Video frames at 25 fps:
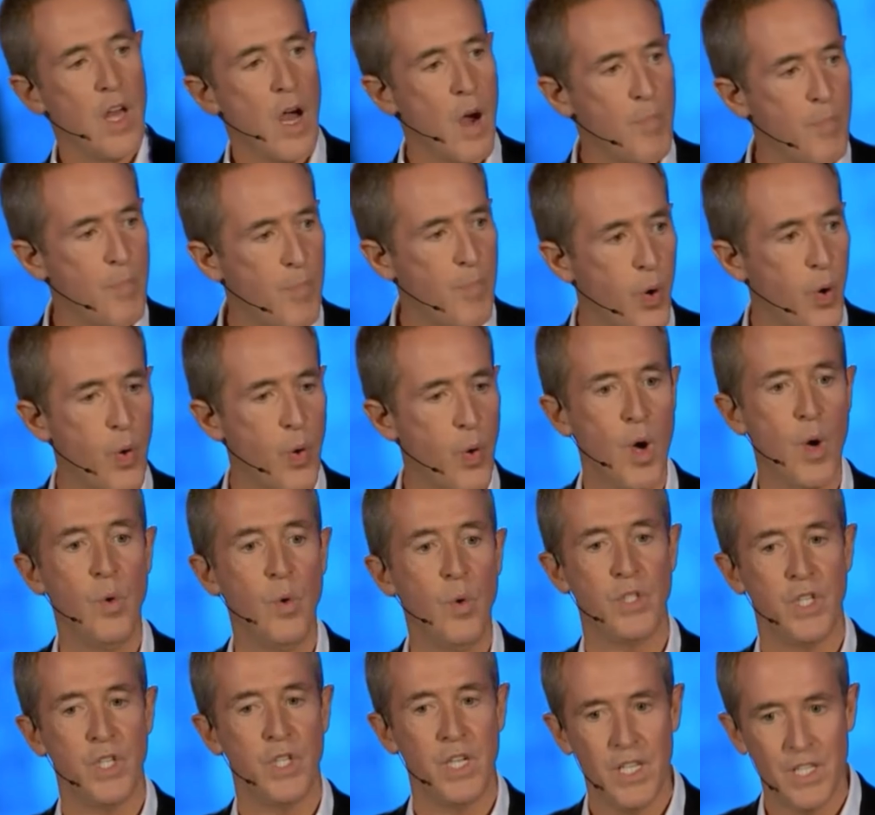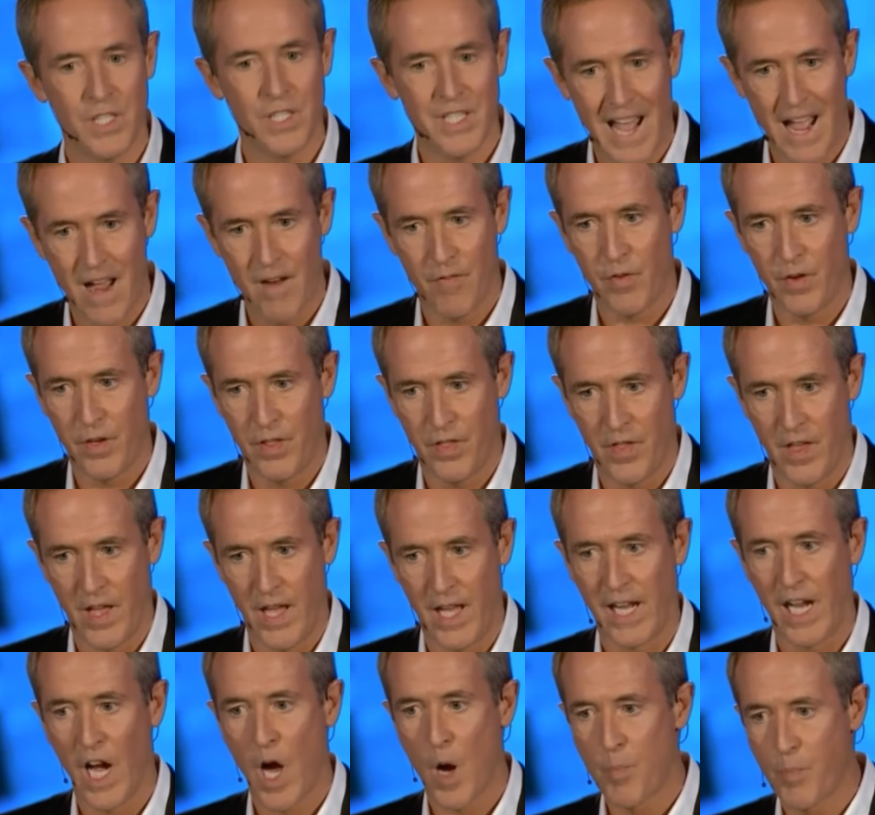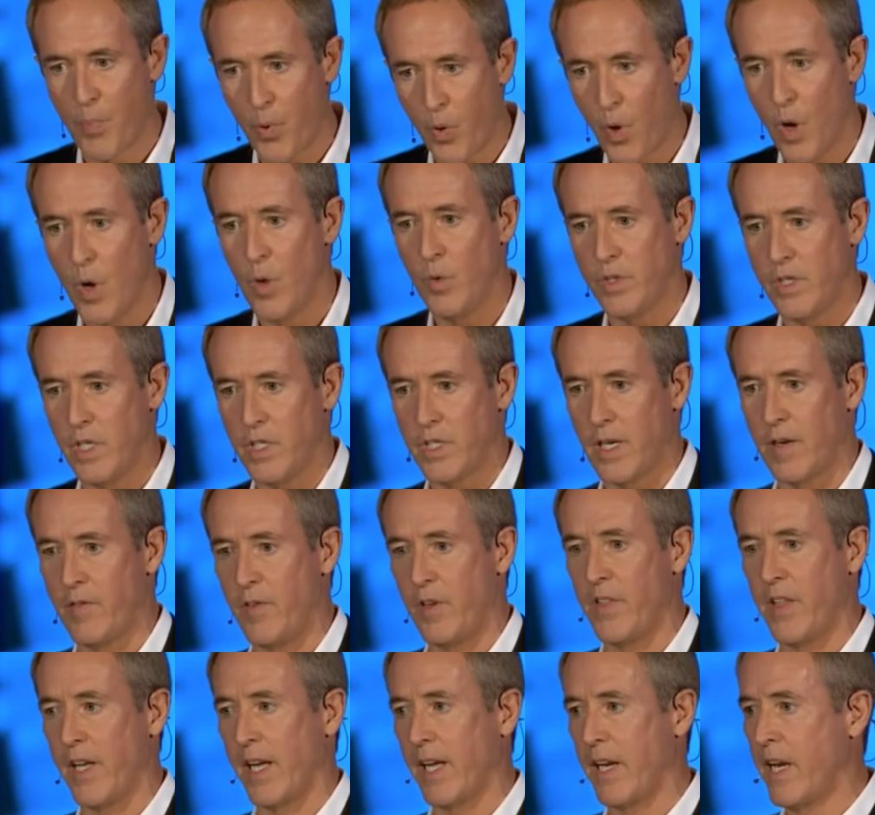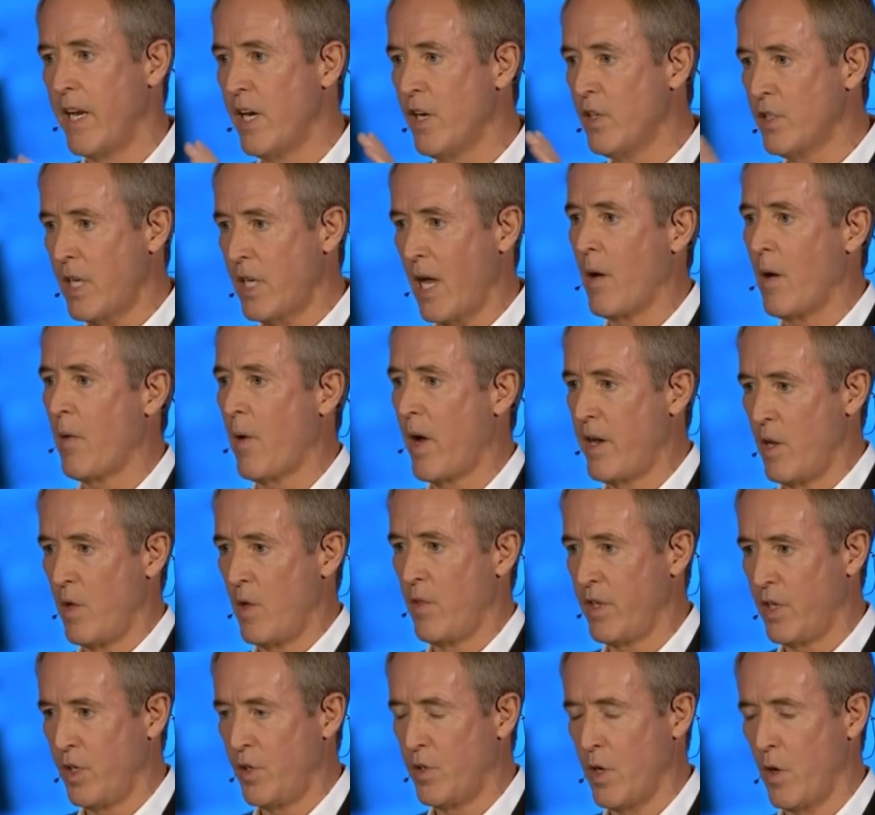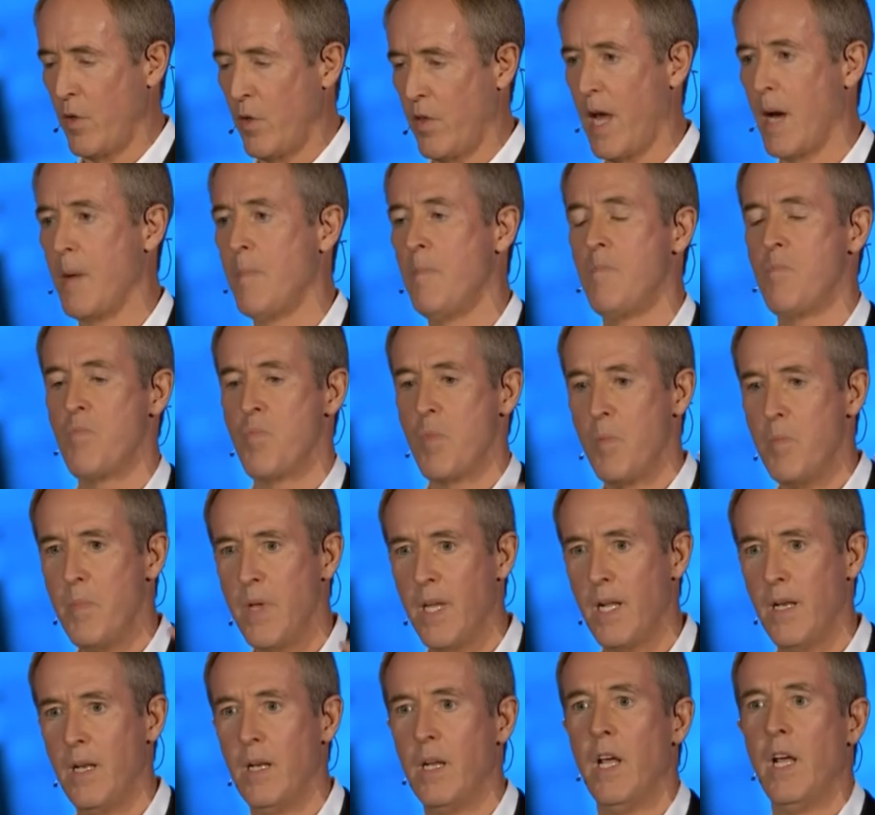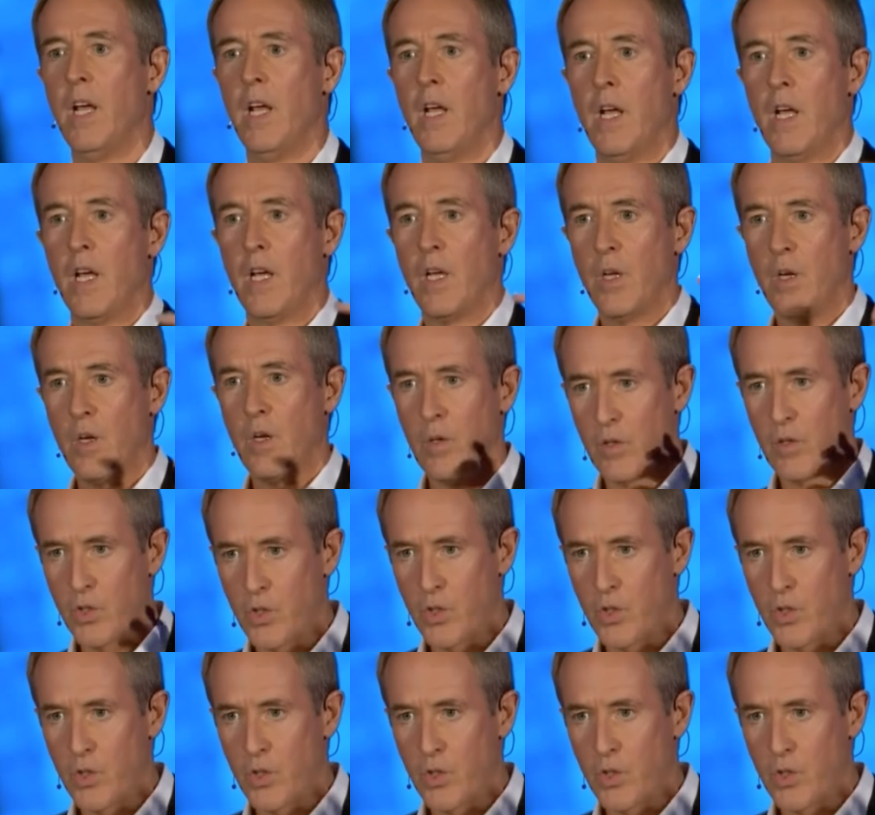Approach is everything. Approach is everything. And here's how I know that you know that. Men, you're